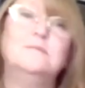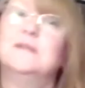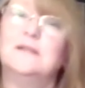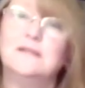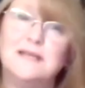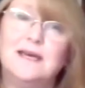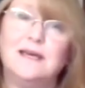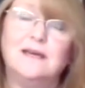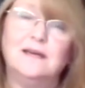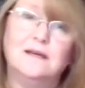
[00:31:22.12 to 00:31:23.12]
in the
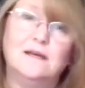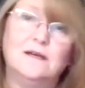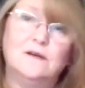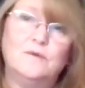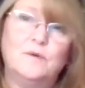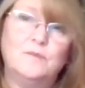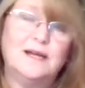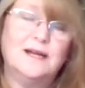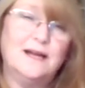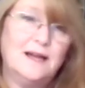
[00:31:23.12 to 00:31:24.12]
day when we
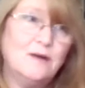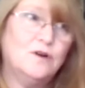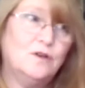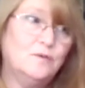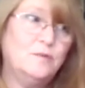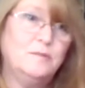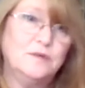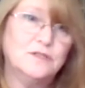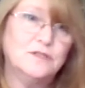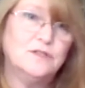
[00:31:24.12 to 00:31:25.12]
can allow our young
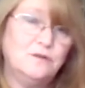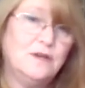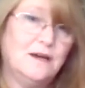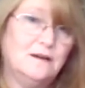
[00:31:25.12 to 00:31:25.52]
people to do that.